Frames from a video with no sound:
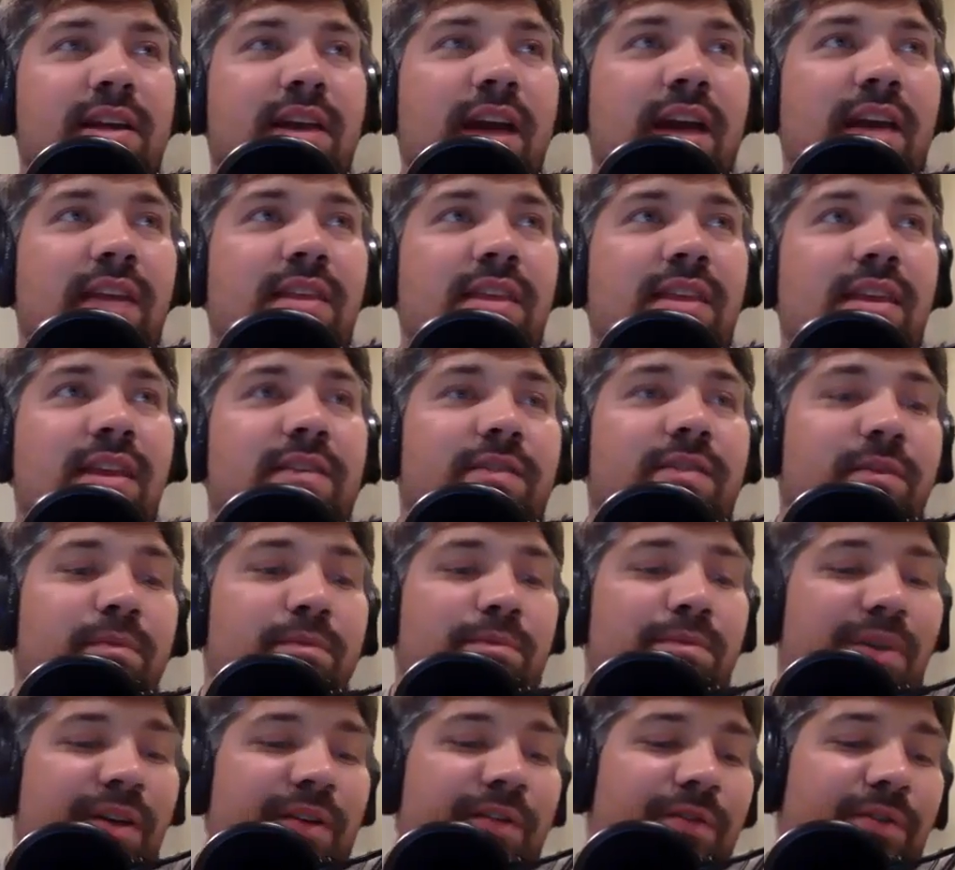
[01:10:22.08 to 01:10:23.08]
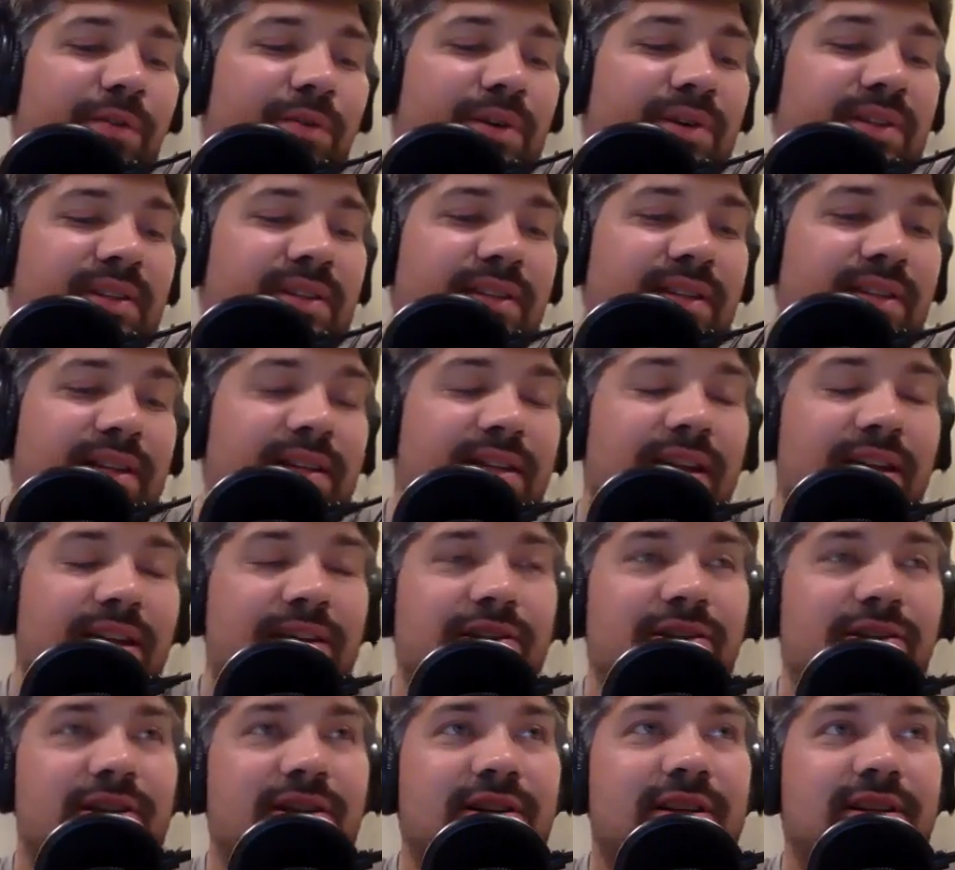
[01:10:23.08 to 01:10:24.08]
I think if a Bigfoot was as
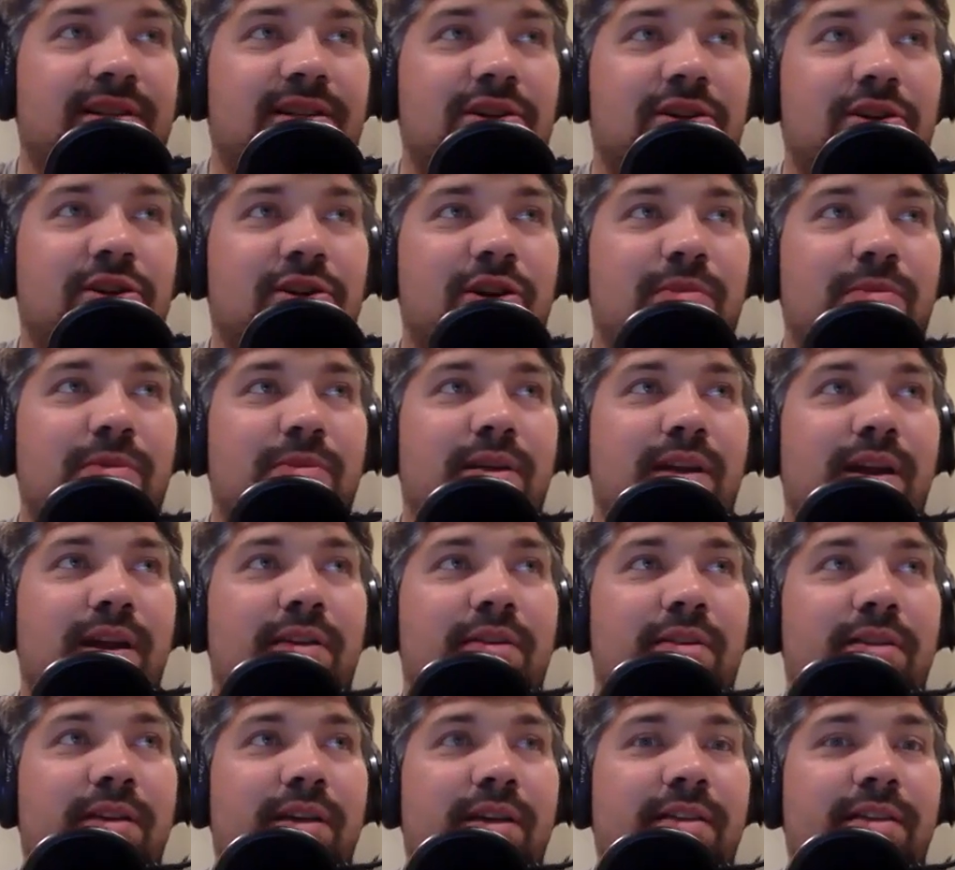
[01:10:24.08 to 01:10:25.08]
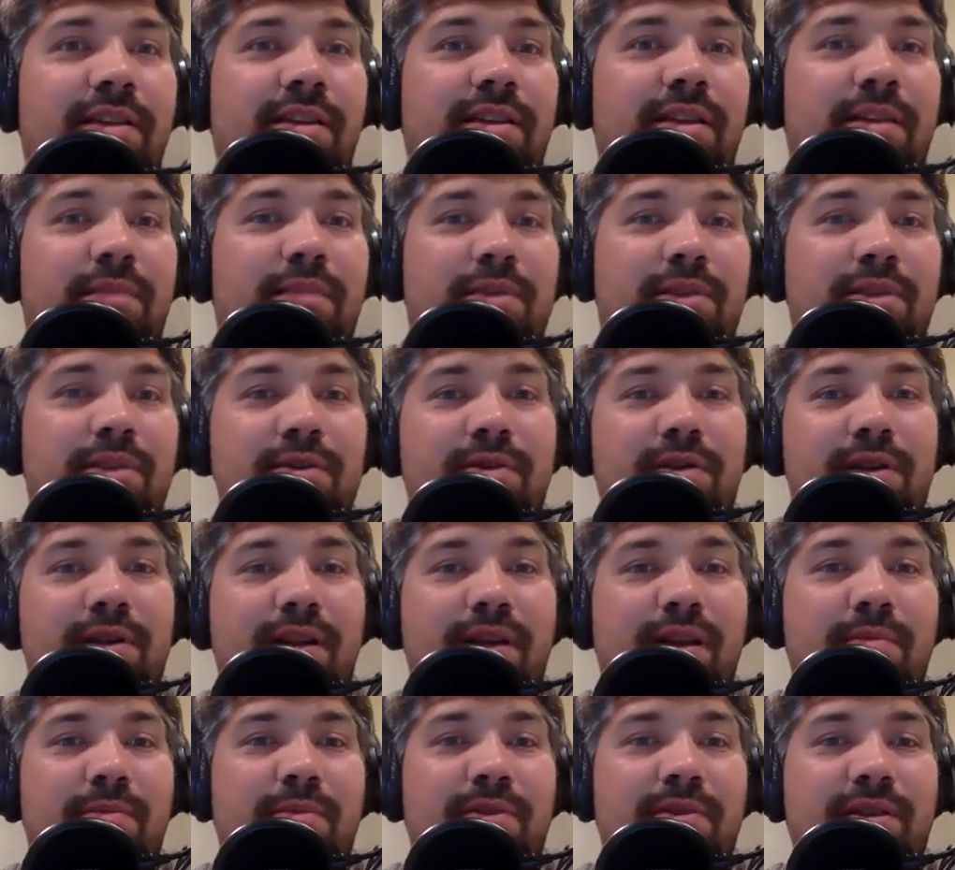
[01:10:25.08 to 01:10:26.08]
intelligent as a human, I think they'd be doing a
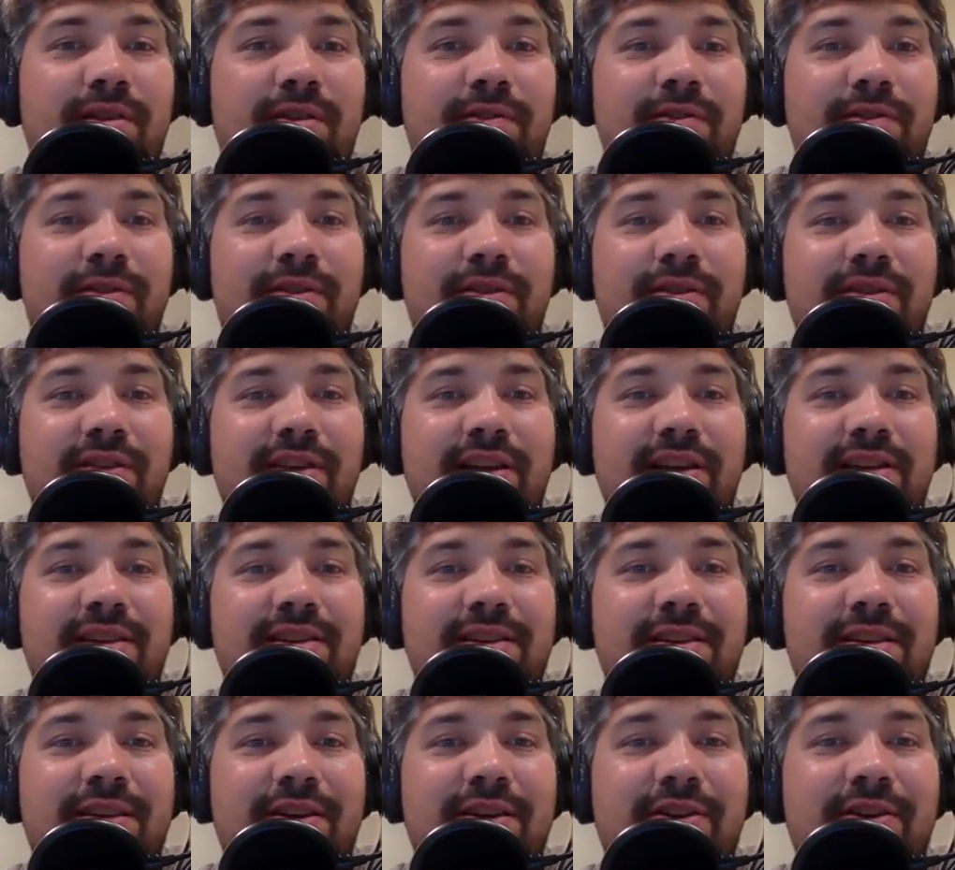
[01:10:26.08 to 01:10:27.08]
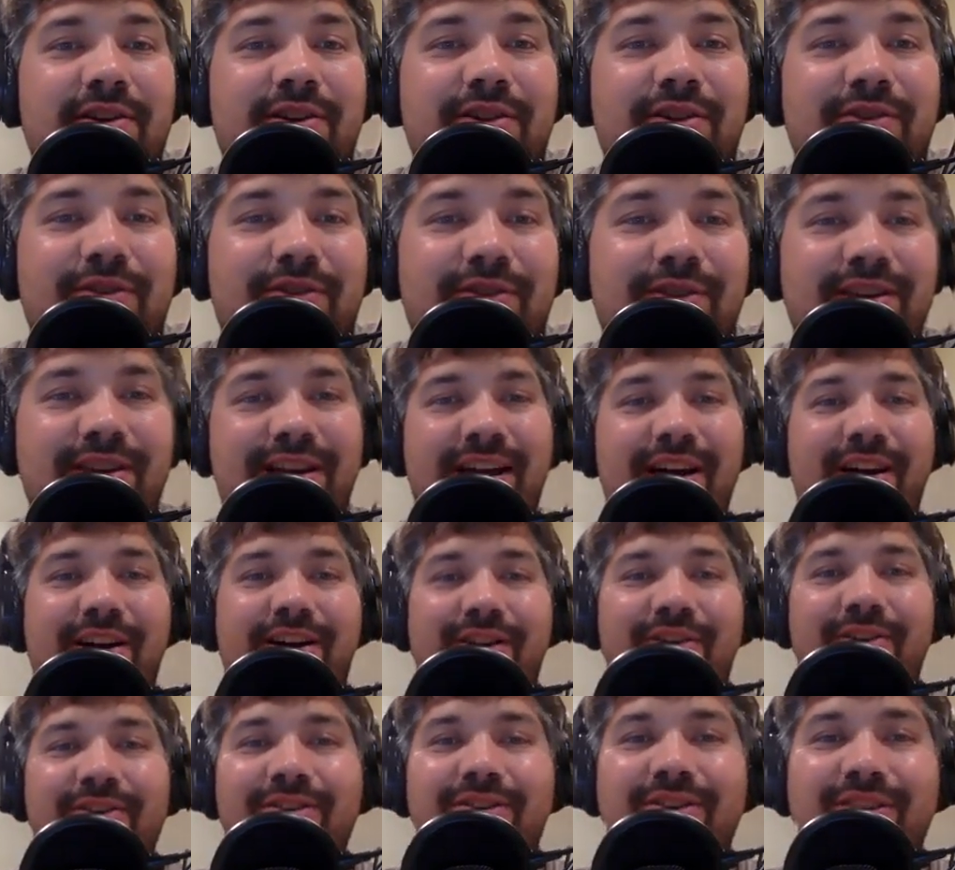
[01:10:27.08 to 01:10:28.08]
lot more different things than they are doing
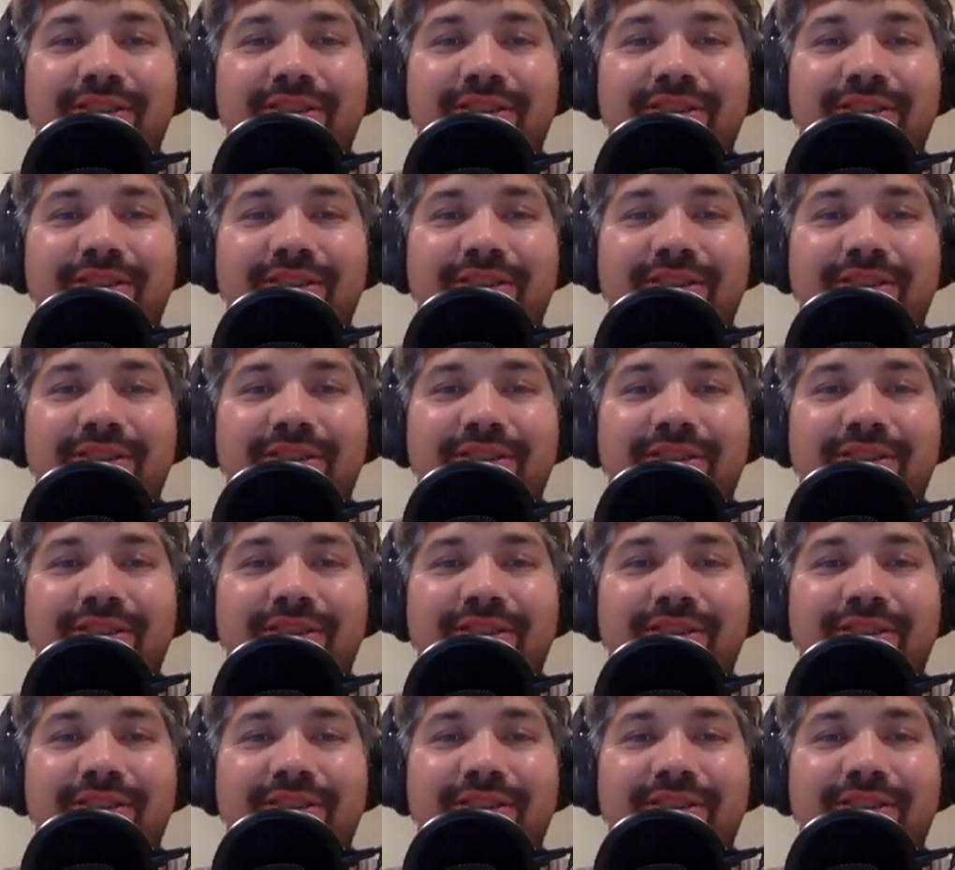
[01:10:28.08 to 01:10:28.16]
now.